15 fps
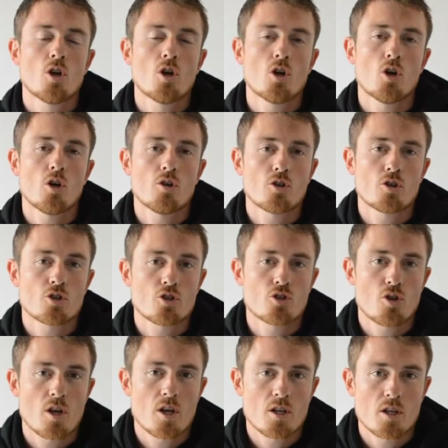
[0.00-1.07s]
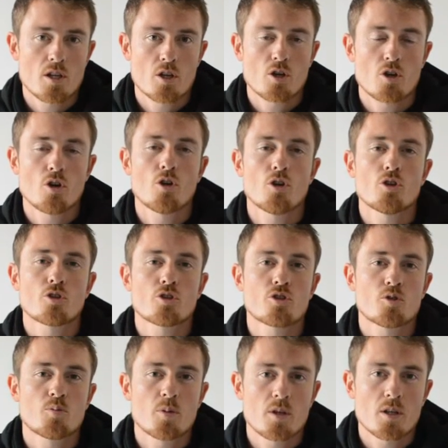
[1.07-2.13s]
or your training or your
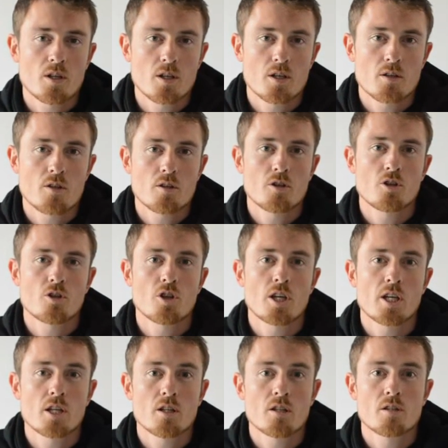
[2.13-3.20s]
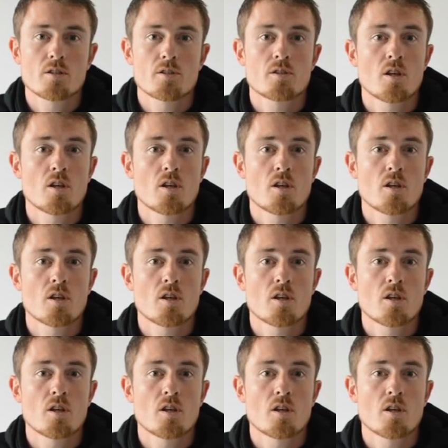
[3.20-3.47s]
speed or your hills